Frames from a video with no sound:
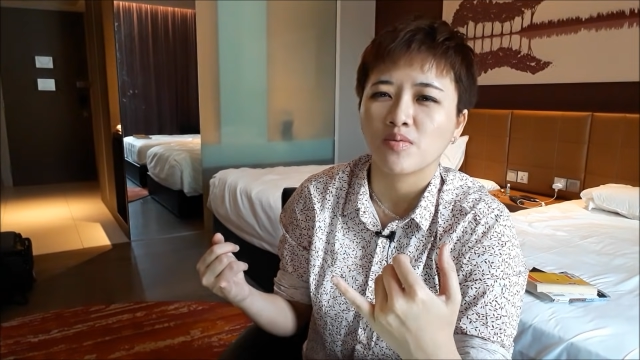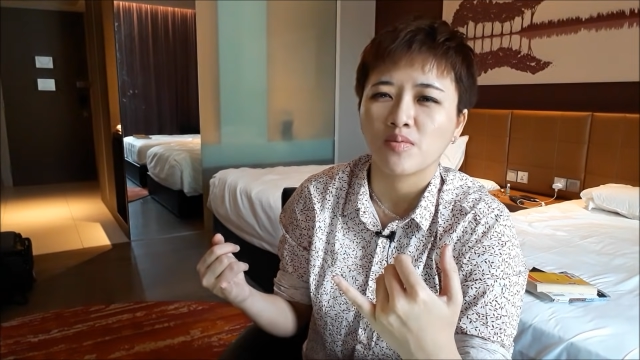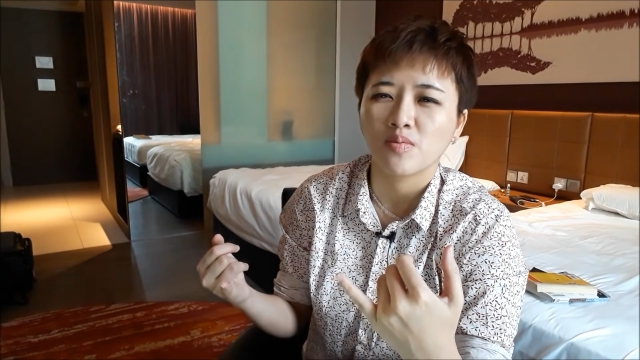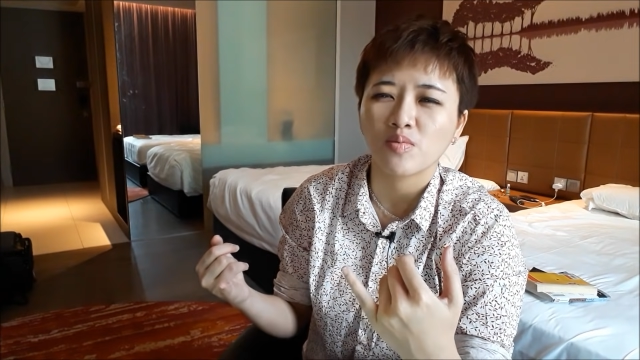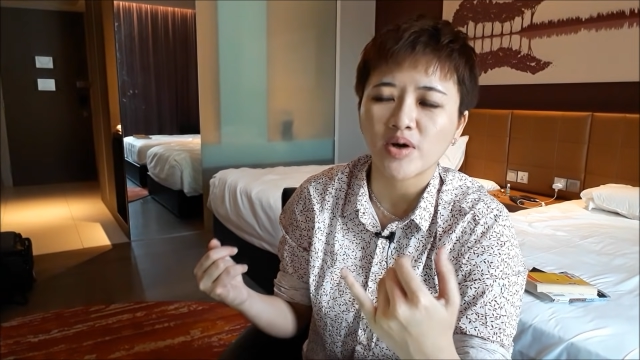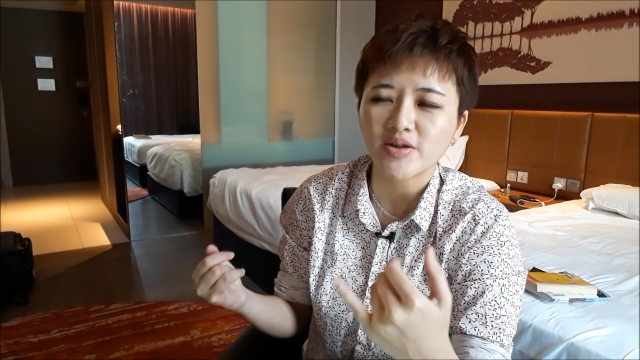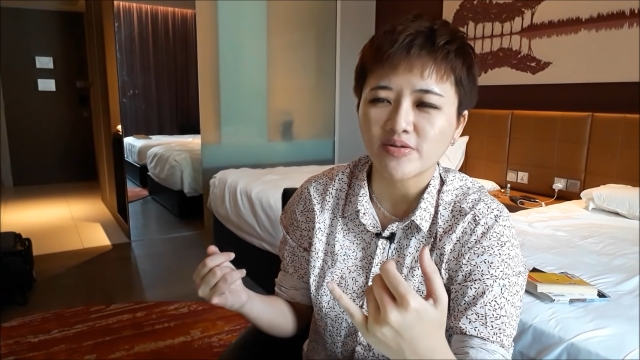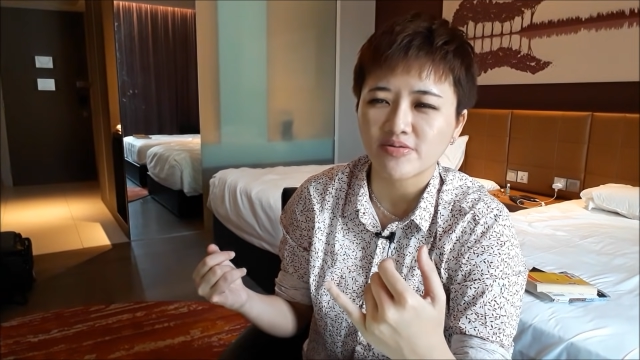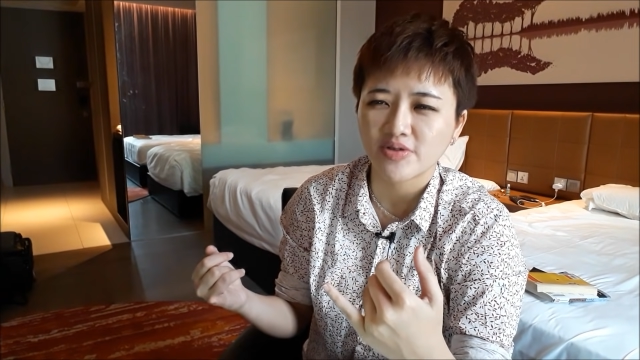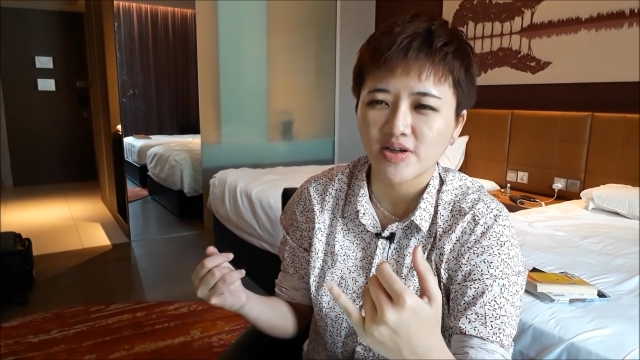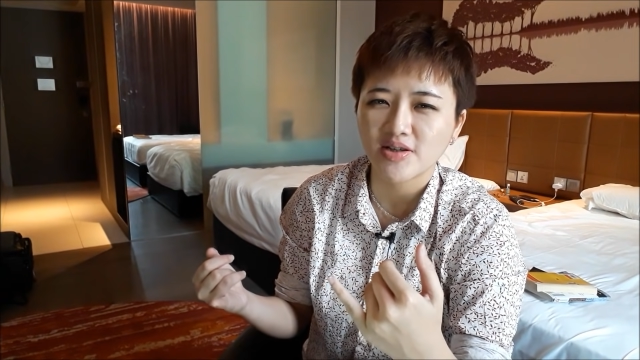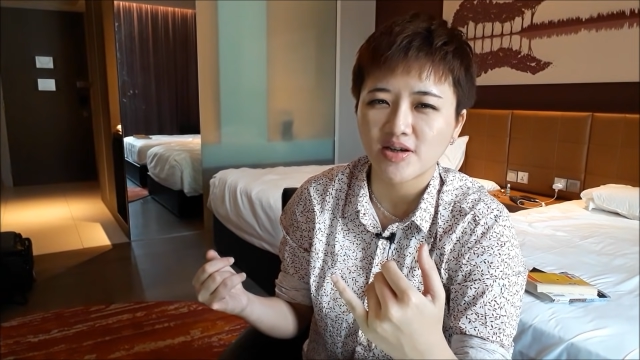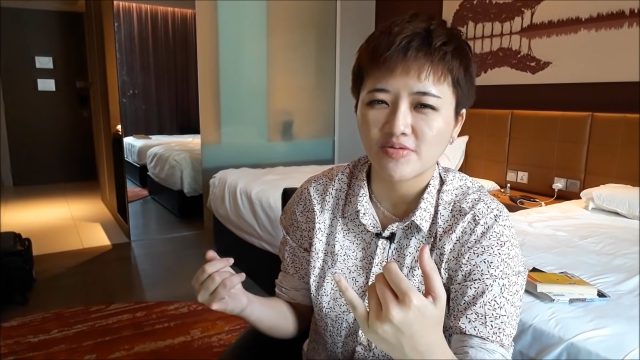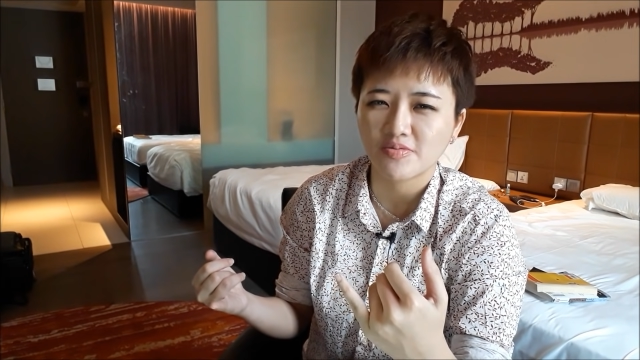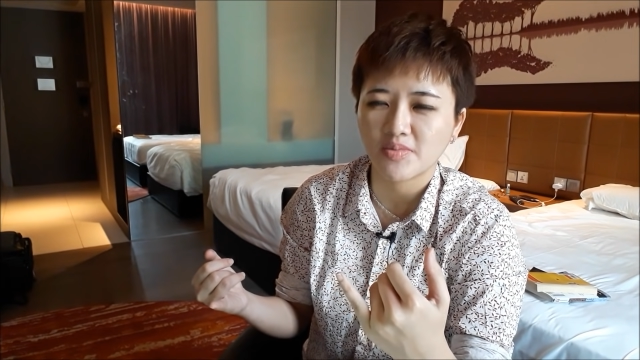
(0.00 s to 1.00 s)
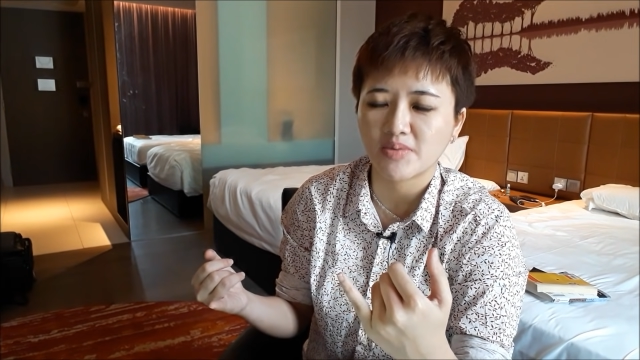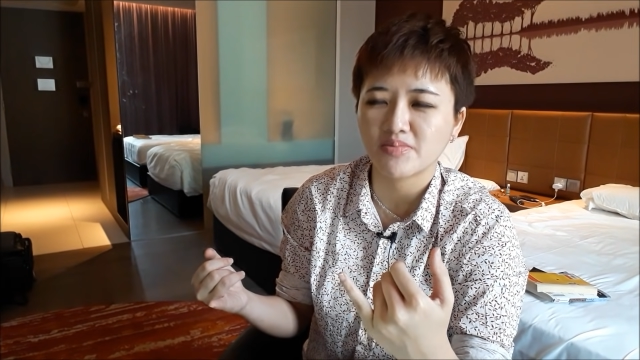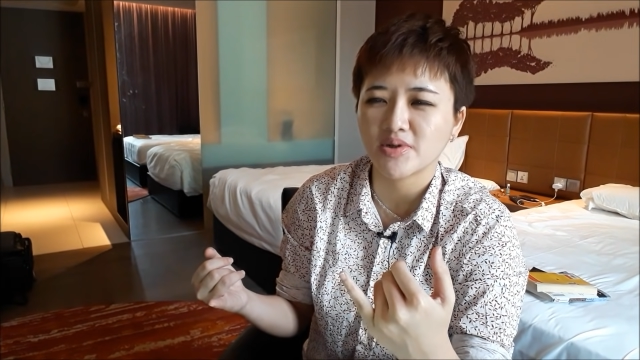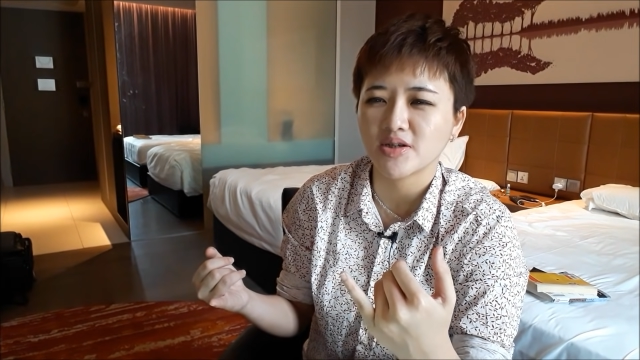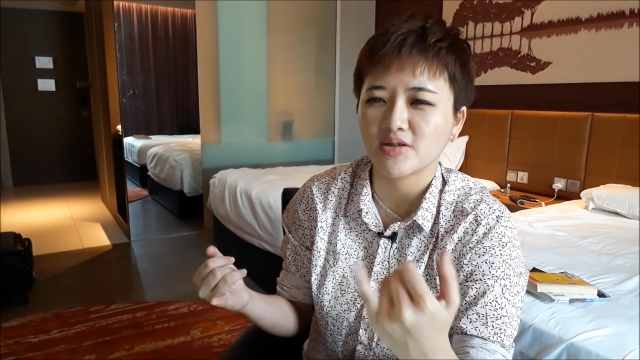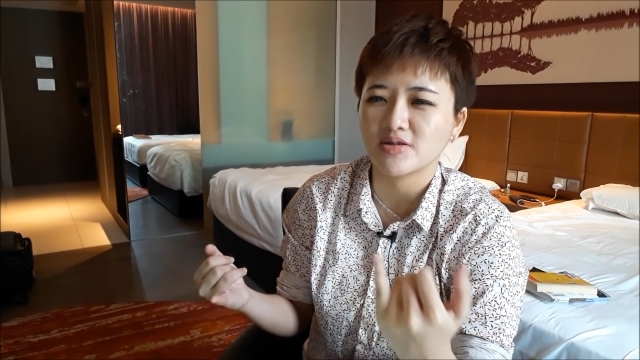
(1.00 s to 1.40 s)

One trainer, I remember,